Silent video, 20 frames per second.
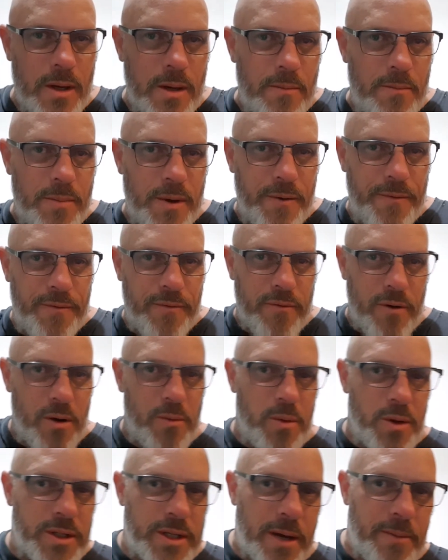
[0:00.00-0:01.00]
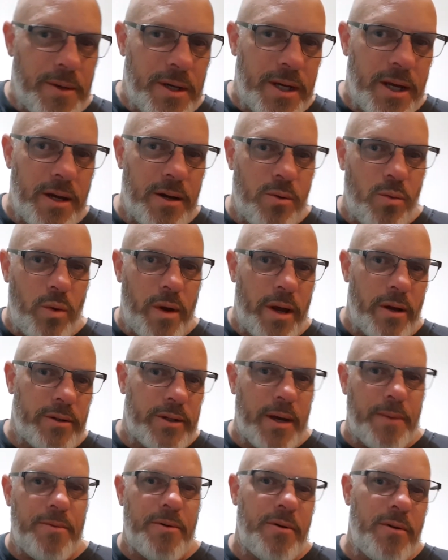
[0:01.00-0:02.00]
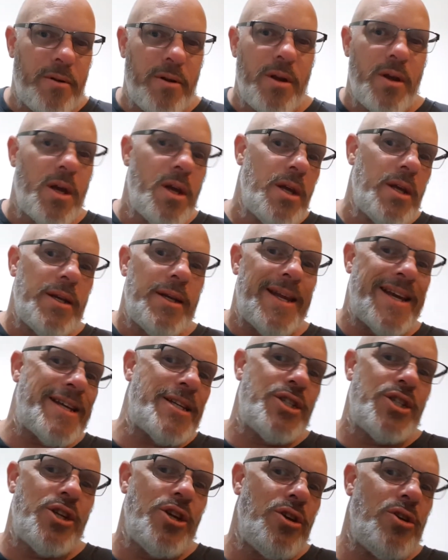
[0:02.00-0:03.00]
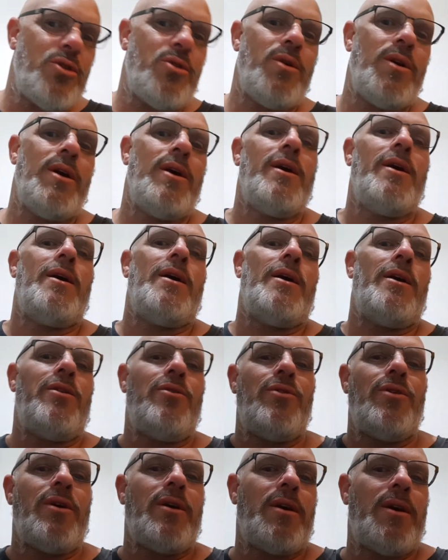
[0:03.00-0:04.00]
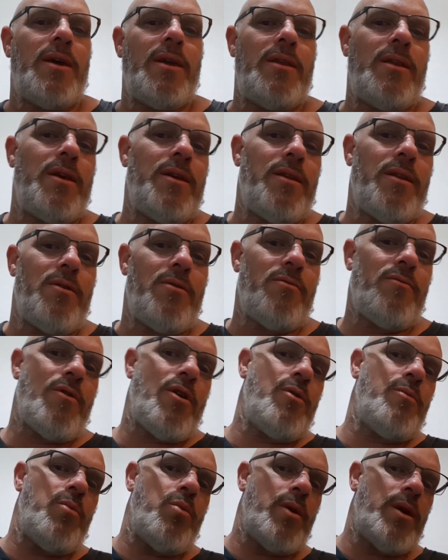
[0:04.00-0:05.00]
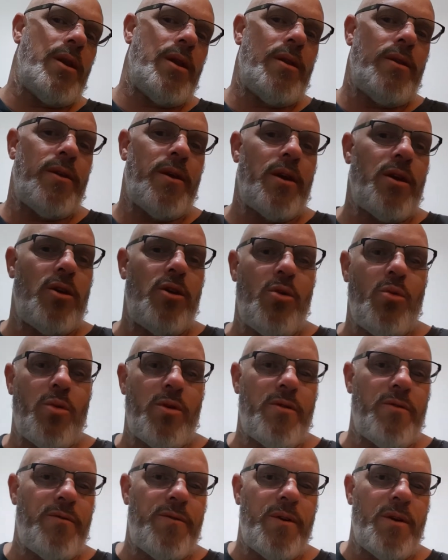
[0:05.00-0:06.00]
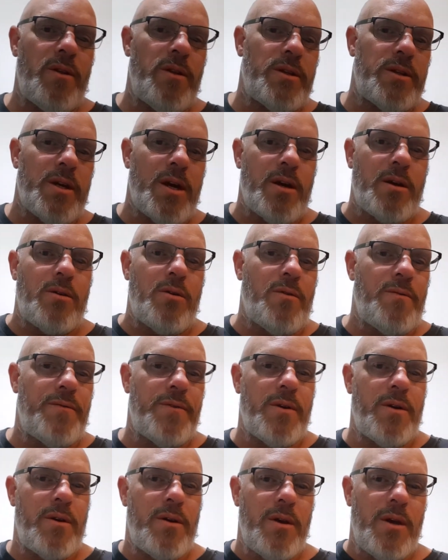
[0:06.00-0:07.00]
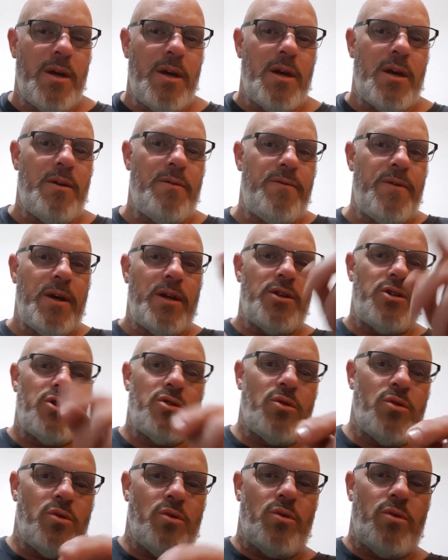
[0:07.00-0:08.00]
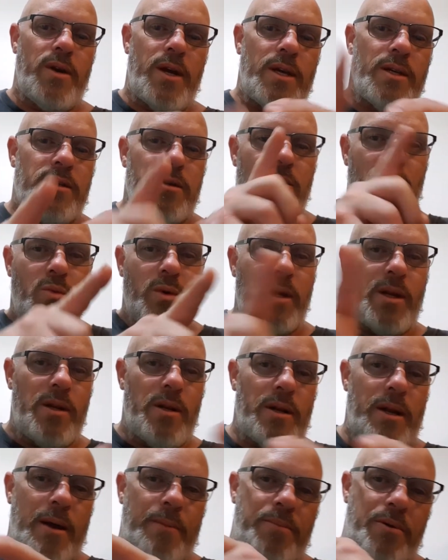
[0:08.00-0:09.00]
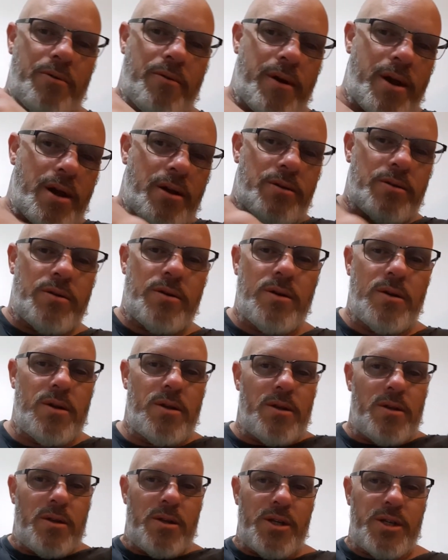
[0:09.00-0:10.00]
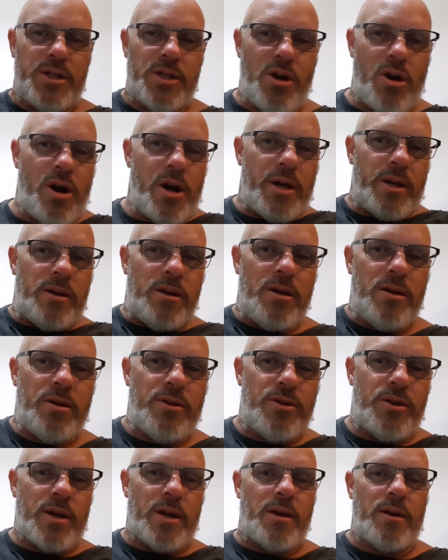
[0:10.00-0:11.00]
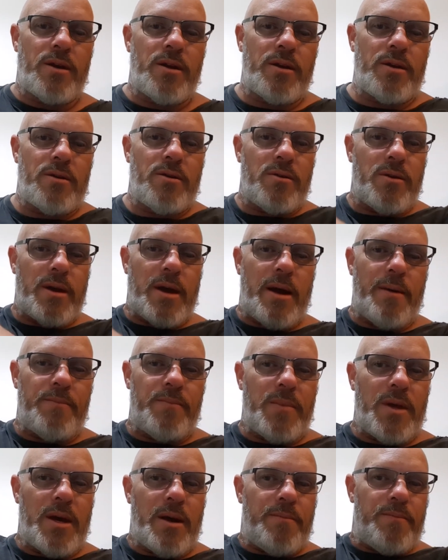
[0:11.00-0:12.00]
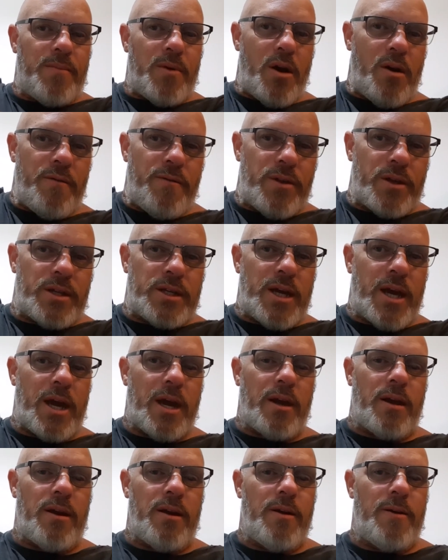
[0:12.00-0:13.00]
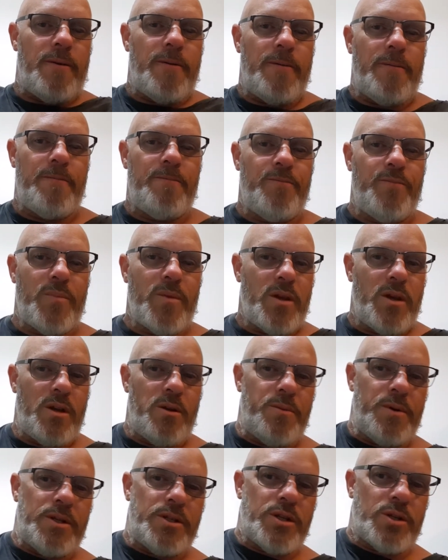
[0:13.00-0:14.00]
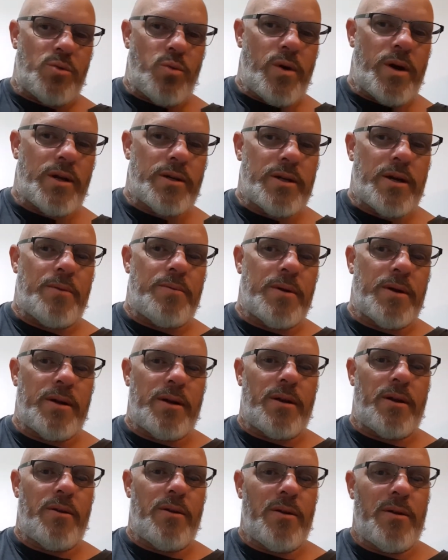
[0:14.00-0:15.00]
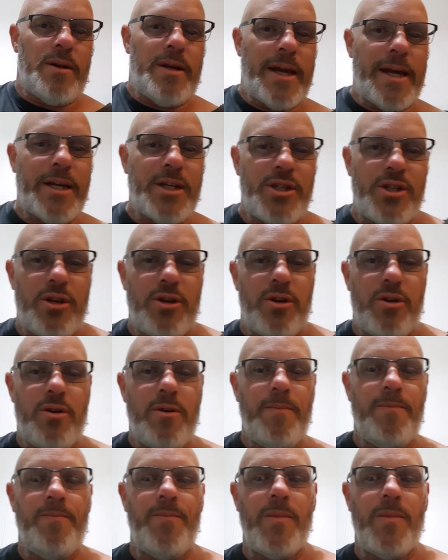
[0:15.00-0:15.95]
But if the rope was coming down and wound up next to you and then the rope went at then, you wouldn't feel the tug of the eventual as it wheeled up around the side thing, then up over the tank. It'll be just wound up and next to you.